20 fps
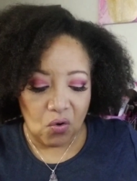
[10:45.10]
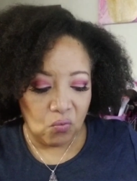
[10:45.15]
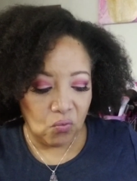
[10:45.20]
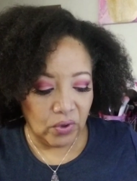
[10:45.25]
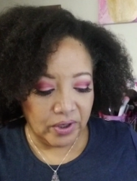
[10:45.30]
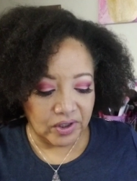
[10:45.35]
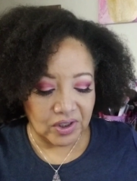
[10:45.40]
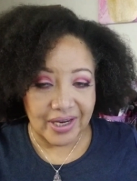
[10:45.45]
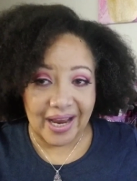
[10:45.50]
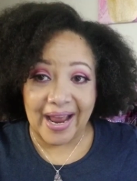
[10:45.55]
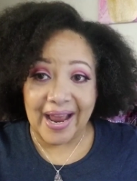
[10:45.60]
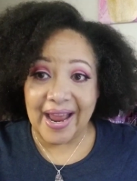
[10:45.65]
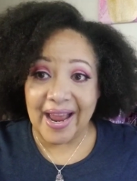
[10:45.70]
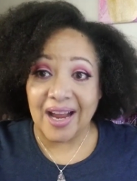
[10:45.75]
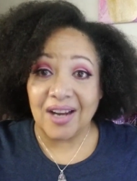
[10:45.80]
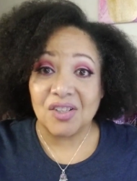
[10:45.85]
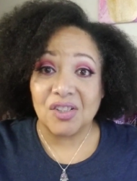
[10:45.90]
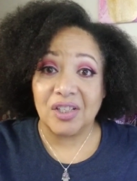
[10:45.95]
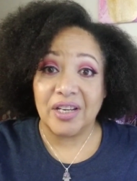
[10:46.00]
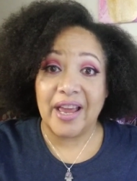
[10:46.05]
which I
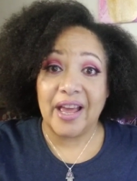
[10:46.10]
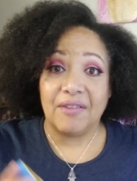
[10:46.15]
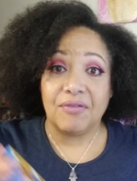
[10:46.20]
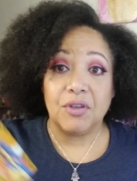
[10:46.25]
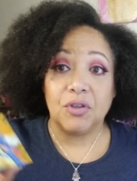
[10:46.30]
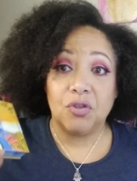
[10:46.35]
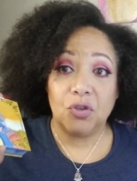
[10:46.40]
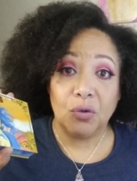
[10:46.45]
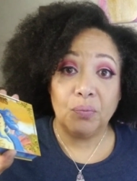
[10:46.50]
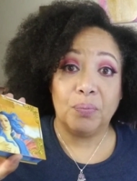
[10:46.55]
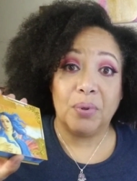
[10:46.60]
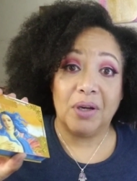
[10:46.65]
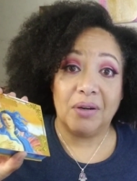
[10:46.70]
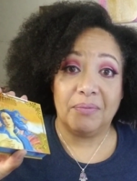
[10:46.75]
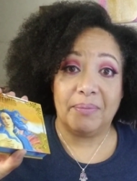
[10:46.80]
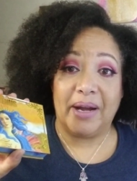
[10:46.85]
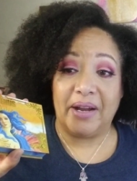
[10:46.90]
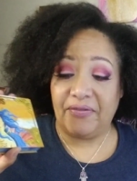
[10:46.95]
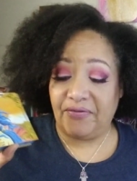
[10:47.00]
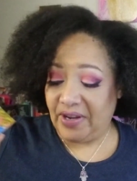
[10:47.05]
actually have the dupe
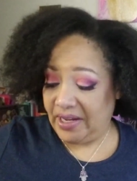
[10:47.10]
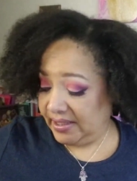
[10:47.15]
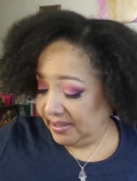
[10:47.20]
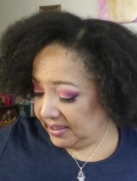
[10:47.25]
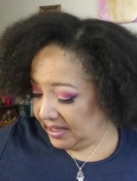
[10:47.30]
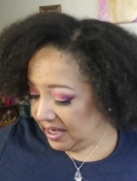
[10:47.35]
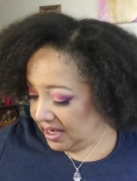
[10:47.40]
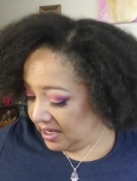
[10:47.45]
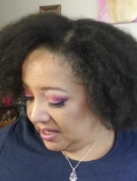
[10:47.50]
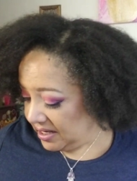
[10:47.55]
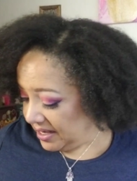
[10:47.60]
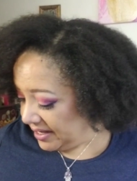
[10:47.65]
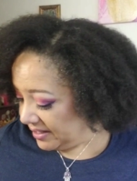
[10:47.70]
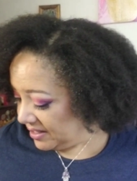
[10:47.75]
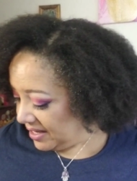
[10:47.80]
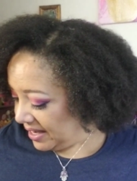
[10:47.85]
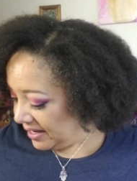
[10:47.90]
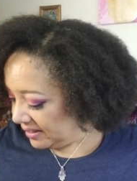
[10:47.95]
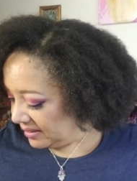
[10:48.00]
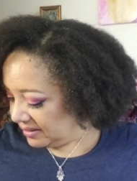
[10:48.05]
of by Face Candy.
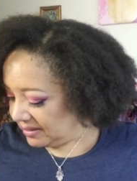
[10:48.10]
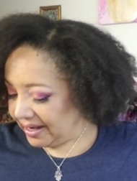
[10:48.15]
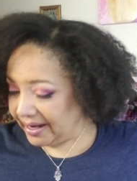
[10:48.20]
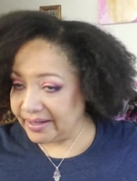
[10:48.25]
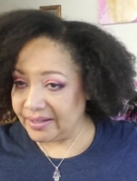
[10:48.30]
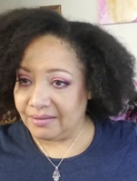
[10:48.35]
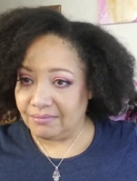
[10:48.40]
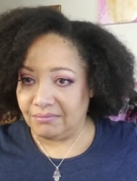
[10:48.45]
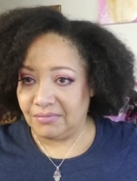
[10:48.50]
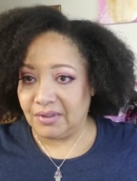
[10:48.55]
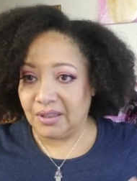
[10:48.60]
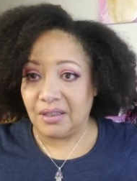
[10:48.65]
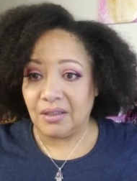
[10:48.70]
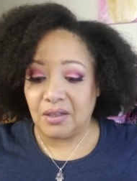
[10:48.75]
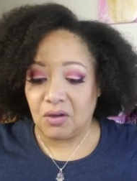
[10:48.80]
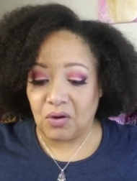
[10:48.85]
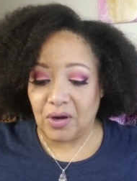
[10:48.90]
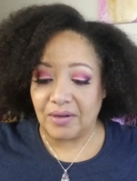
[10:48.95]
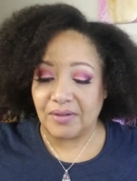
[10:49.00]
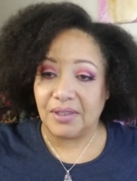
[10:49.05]
I, I, I,
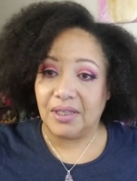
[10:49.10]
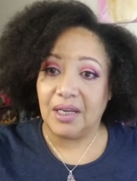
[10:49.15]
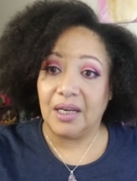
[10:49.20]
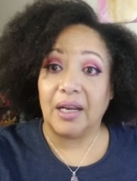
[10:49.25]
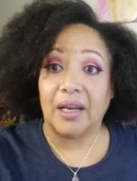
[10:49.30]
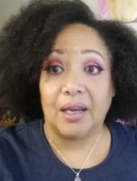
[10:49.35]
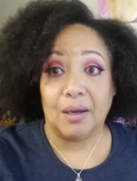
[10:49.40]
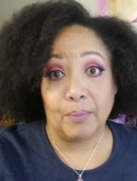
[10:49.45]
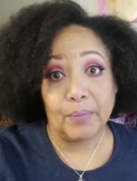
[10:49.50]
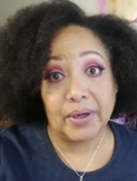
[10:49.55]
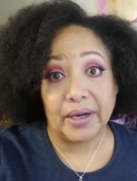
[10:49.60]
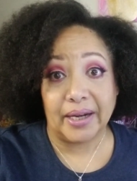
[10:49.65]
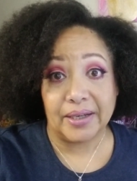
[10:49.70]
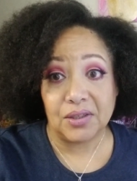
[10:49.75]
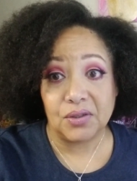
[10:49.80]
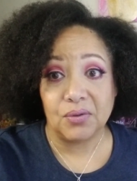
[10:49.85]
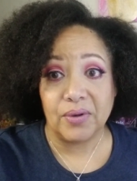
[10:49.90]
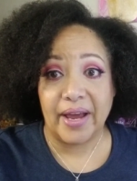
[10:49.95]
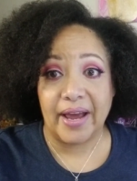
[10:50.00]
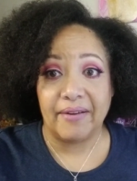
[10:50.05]
didn't know I was getting it, but I
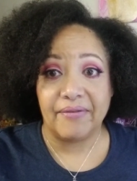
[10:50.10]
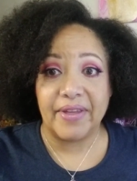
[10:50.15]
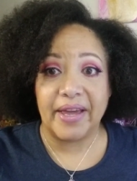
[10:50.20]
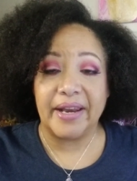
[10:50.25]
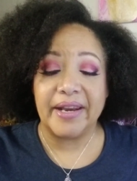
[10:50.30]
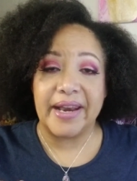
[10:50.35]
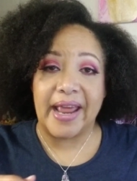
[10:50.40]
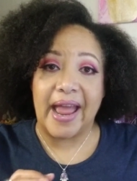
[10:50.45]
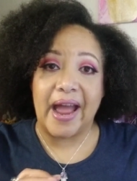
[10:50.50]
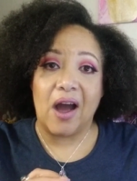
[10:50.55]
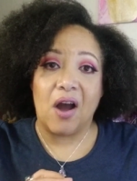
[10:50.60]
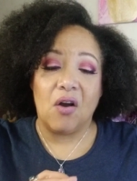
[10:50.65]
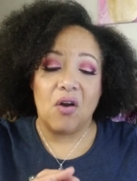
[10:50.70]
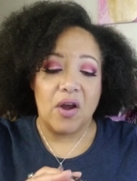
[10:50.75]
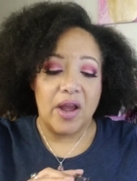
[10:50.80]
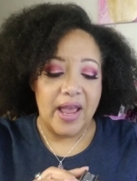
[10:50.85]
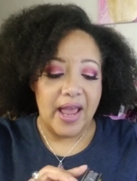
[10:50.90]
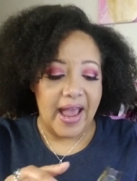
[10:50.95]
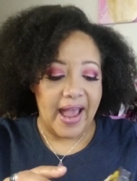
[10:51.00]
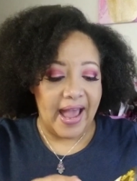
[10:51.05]
do have that
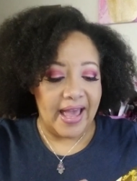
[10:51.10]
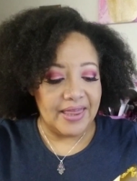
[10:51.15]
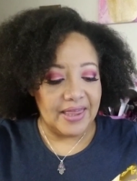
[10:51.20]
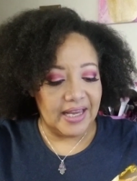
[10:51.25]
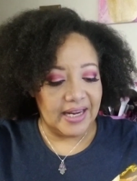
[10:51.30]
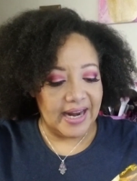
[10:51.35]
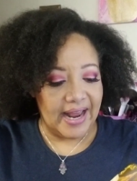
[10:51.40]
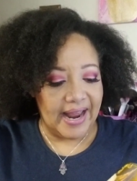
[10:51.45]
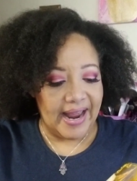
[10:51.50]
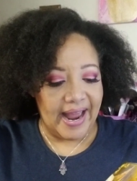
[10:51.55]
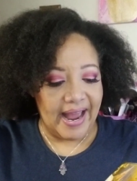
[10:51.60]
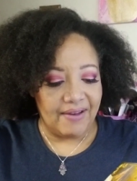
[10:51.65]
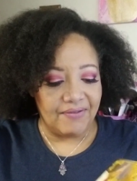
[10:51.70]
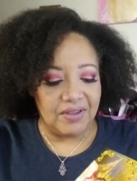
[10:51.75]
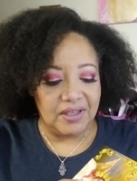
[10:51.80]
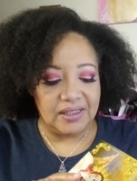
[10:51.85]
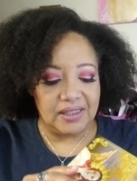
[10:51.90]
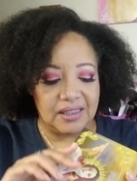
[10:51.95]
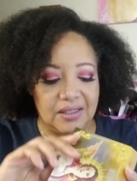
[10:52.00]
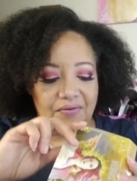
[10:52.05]
now. And then I
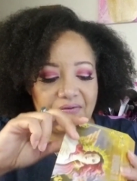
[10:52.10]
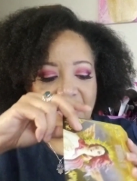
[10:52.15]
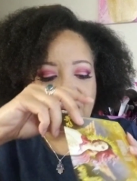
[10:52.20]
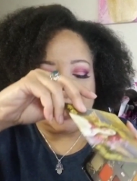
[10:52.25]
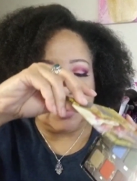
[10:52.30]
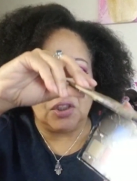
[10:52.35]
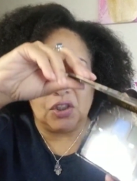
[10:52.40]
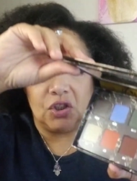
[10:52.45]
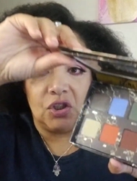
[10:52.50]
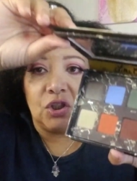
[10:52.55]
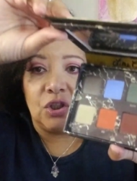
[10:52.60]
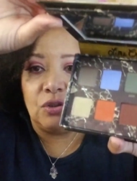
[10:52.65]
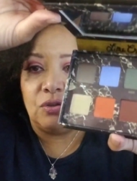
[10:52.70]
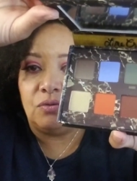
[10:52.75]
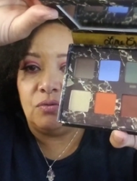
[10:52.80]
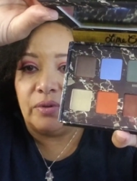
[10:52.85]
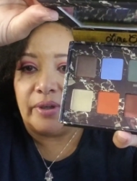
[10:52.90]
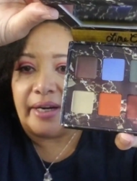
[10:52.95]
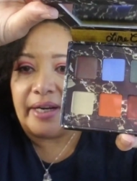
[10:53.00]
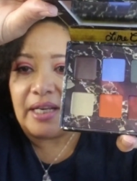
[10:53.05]
have this, the Venus
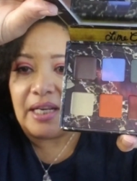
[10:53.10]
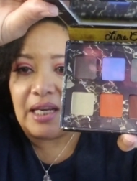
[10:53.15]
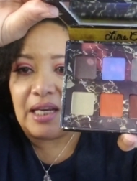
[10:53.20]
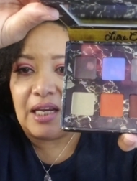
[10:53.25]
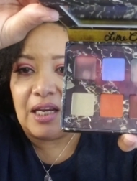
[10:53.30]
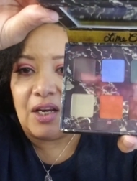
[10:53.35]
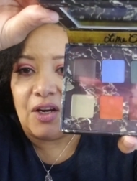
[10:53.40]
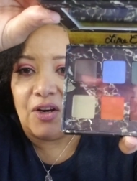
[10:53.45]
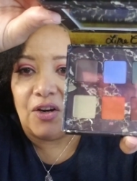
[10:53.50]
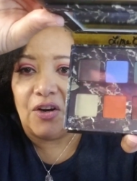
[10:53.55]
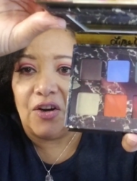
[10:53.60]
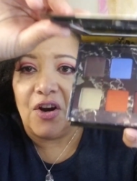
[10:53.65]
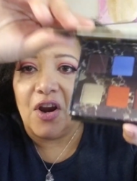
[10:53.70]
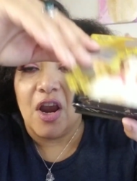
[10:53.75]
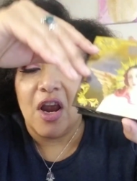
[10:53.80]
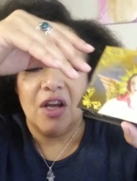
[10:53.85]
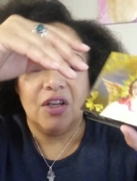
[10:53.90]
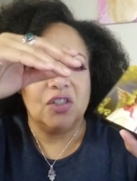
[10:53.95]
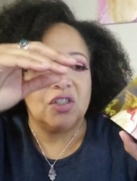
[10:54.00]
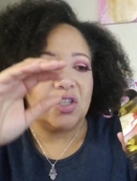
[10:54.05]
2 right here.
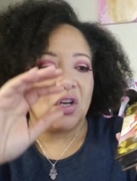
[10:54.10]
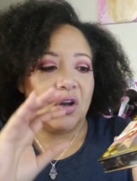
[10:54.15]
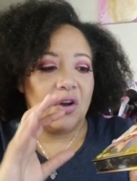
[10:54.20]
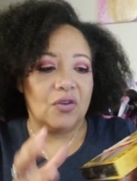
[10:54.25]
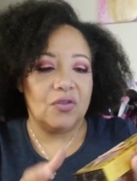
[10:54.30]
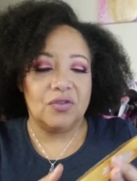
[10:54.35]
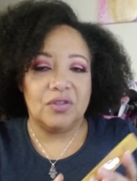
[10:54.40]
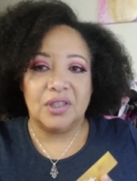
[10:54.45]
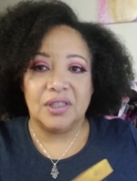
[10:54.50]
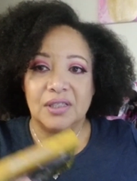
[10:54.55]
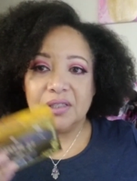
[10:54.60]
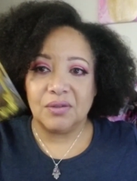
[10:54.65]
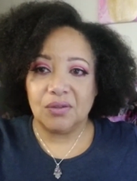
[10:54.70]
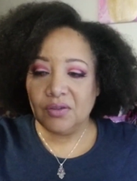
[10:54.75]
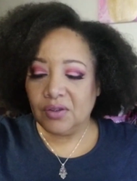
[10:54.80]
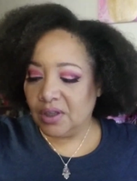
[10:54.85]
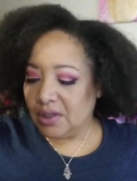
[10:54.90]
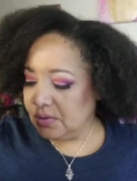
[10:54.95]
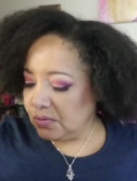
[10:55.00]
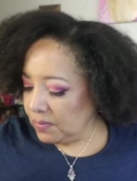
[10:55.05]
So this
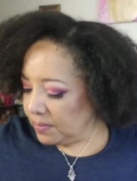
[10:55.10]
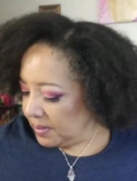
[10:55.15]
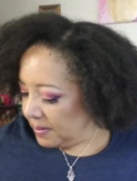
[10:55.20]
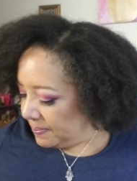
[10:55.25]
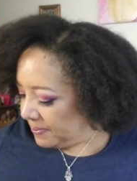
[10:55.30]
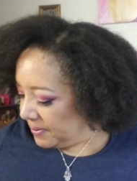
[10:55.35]
these will be